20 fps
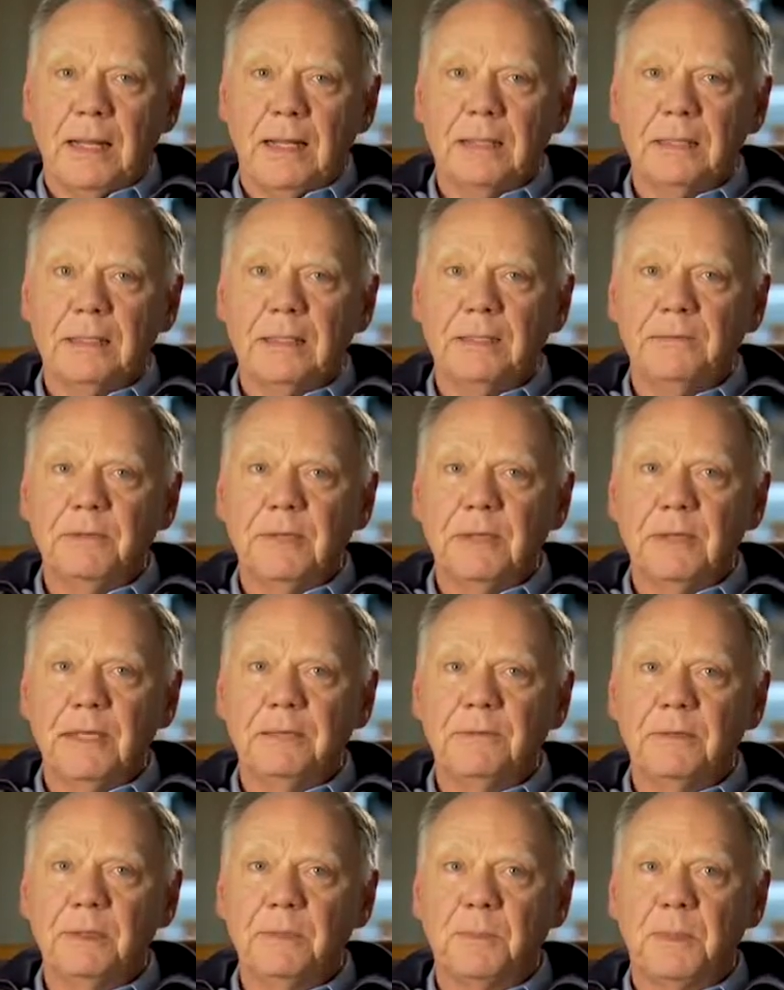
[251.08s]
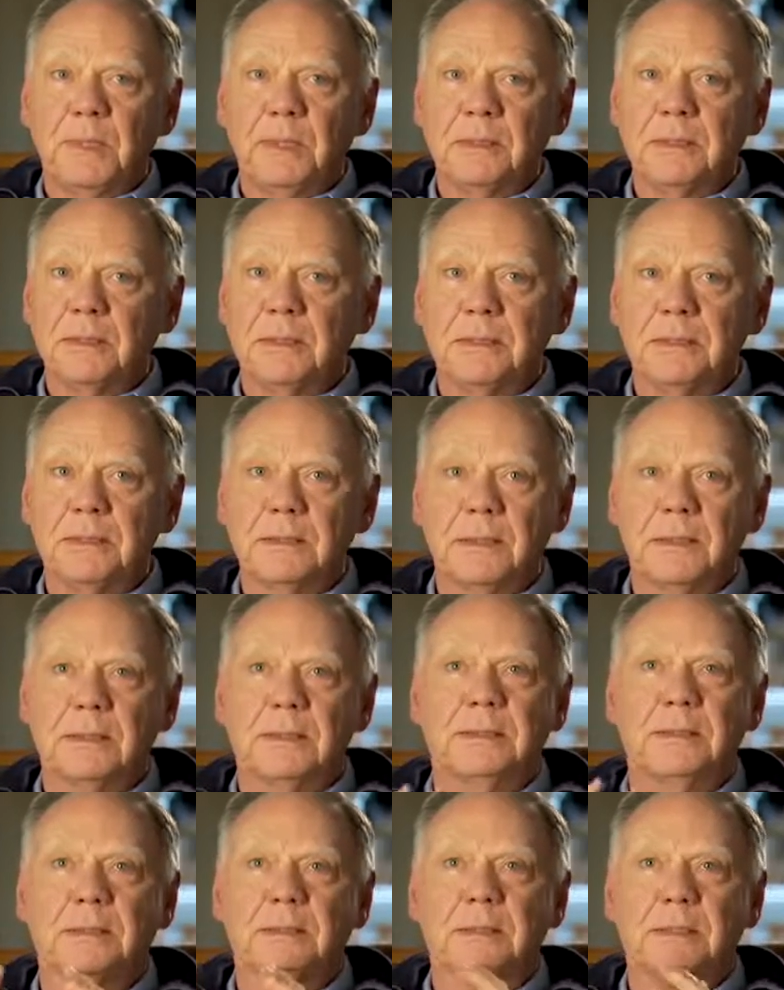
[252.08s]
I think living life to the plus
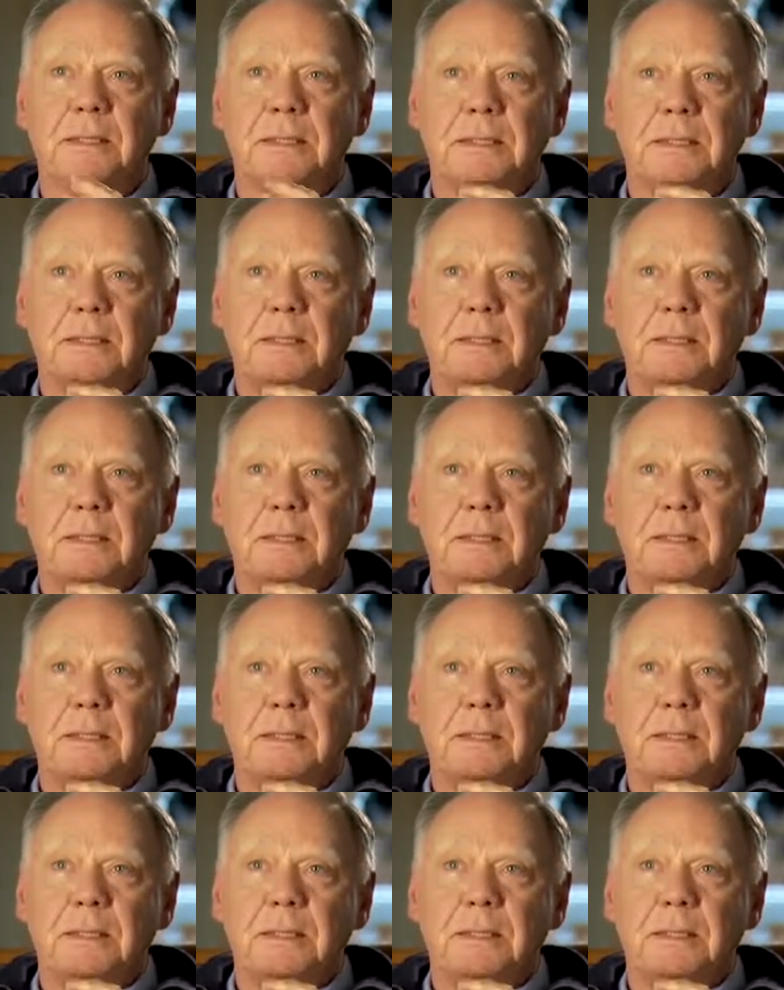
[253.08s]
is